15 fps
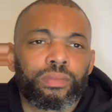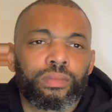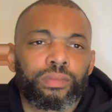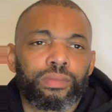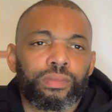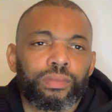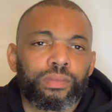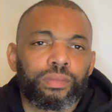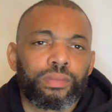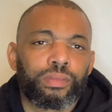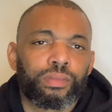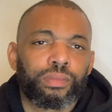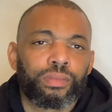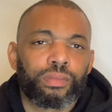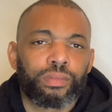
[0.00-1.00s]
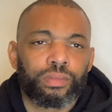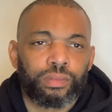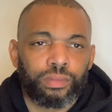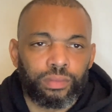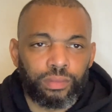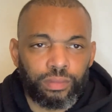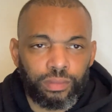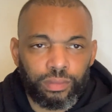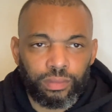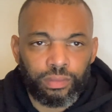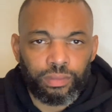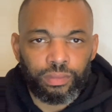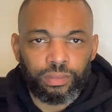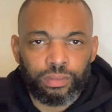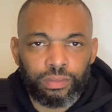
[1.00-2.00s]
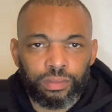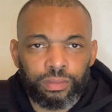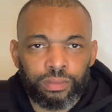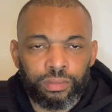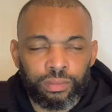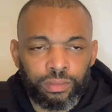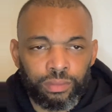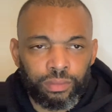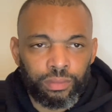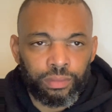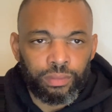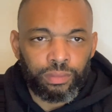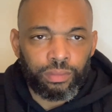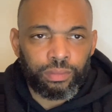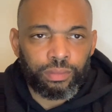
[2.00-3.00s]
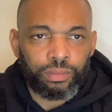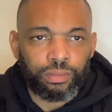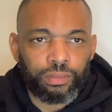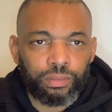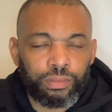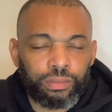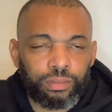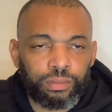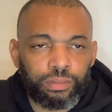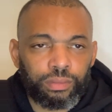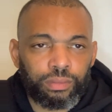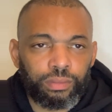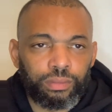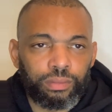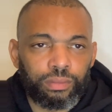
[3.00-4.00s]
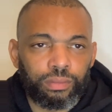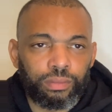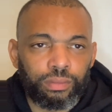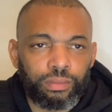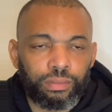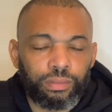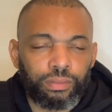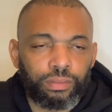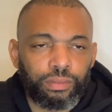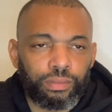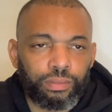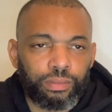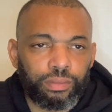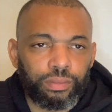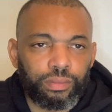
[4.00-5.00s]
[no speech]